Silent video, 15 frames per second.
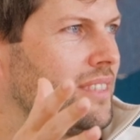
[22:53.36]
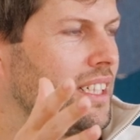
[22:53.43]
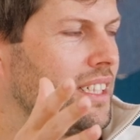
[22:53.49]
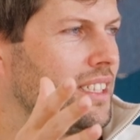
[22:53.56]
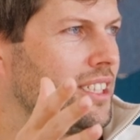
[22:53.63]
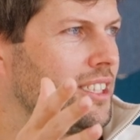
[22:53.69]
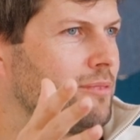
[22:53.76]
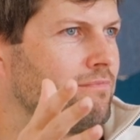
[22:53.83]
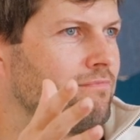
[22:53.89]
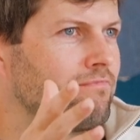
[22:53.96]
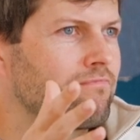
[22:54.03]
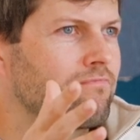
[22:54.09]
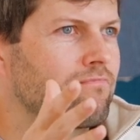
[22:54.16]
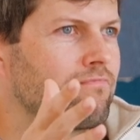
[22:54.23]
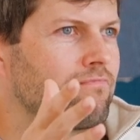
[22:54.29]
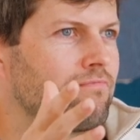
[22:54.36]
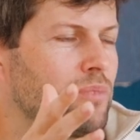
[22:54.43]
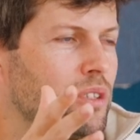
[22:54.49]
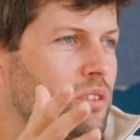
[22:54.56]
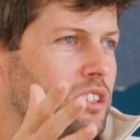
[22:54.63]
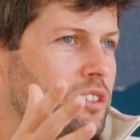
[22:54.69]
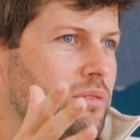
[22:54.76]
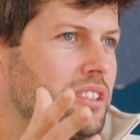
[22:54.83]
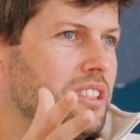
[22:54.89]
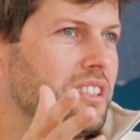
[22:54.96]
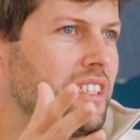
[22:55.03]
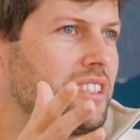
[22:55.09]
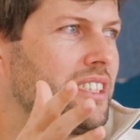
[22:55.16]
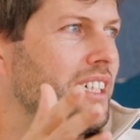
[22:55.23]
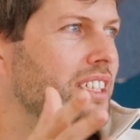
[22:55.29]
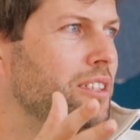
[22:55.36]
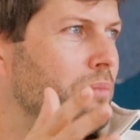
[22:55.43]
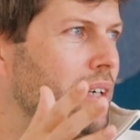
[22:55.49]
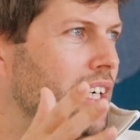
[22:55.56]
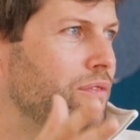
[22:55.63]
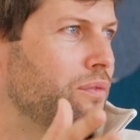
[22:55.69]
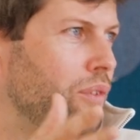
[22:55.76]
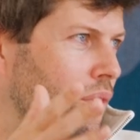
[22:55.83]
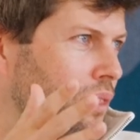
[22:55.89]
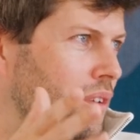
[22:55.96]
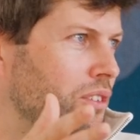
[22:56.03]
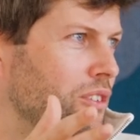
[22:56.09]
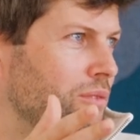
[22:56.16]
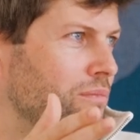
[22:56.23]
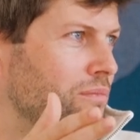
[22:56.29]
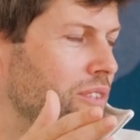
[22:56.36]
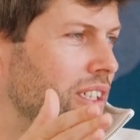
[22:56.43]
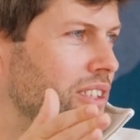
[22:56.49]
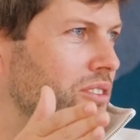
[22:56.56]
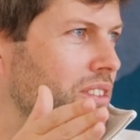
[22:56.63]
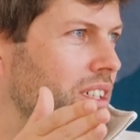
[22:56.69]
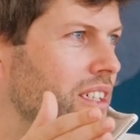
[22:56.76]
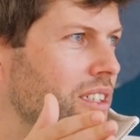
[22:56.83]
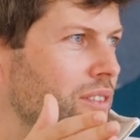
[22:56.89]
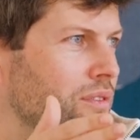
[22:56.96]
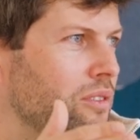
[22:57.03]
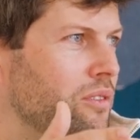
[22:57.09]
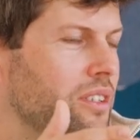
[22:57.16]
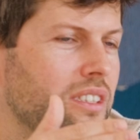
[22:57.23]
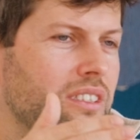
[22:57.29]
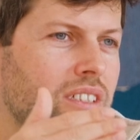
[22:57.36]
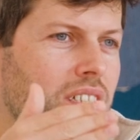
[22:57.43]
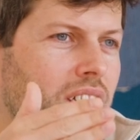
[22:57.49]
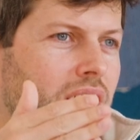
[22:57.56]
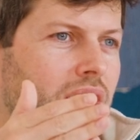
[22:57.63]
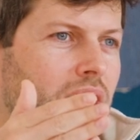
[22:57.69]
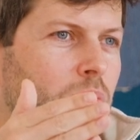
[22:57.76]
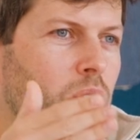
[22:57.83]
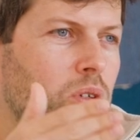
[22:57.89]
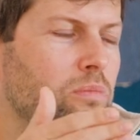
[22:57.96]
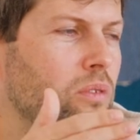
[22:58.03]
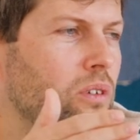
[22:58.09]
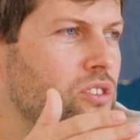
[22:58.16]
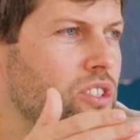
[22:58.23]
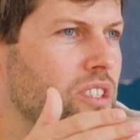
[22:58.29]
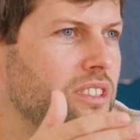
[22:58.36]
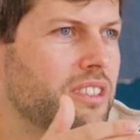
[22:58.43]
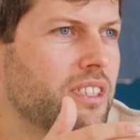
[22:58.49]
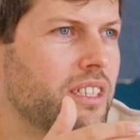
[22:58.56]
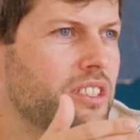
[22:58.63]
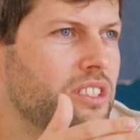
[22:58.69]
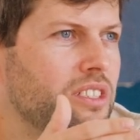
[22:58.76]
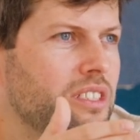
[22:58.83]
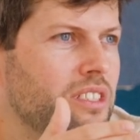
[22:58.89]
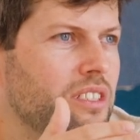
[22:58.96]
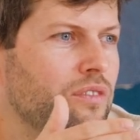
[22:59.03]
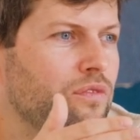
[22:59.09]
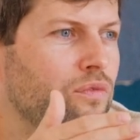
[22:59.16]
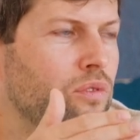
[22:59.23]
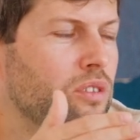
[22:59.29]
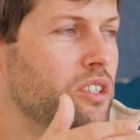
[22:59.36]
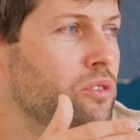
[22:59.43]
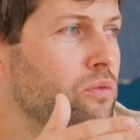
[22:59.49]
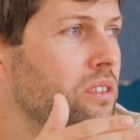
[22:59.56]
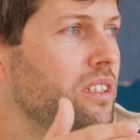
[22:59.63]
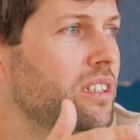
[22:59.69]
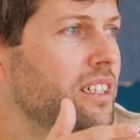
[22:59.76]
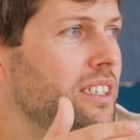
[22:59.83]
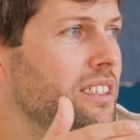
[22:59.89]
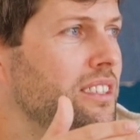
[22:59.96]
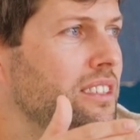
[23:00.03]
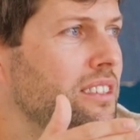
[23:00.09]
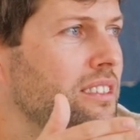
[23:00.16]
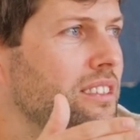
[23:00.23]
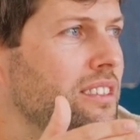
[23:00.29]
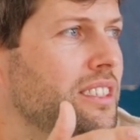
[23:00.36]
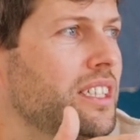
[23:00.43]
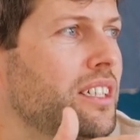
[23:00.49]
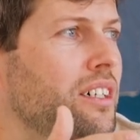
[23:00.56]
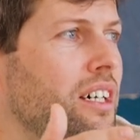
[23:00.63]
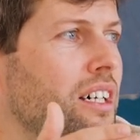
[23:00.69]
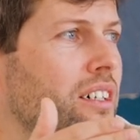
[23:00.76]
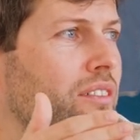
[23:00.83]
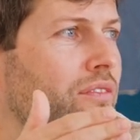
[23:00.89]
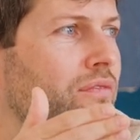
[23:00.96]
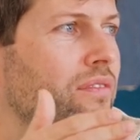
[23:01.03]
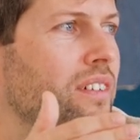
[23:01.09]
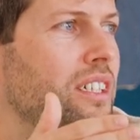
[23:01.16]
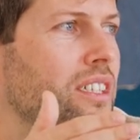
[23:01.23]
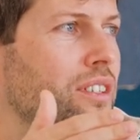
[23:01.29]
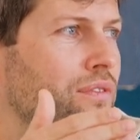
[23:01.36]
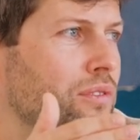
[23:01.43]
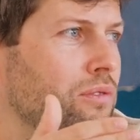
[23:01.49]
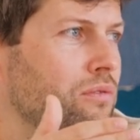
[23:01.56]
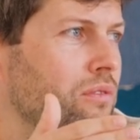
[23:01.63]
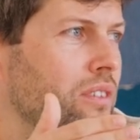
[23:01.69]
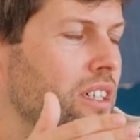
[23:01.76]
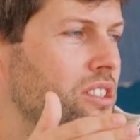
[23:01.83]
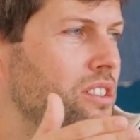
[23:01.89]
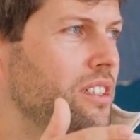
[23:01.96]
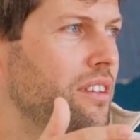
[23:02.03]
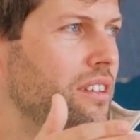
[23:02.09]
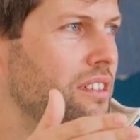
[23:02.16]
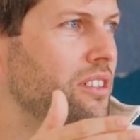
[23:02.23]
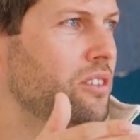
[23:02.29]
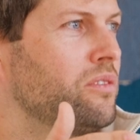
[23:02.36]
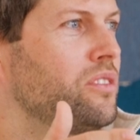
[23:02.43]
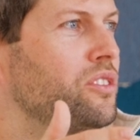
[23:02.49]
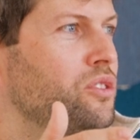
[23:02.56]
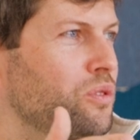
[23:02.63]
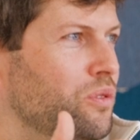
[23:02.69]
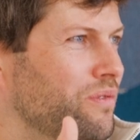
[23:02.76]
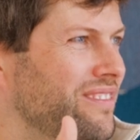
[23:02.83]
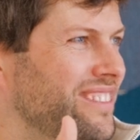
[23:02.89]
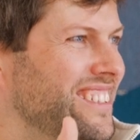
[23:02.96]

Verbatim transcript: um, because we see there's high demand for Ethereum. Right today, if you look at what blockchains are actually fully utilized, there are very few. Actually, I think only two.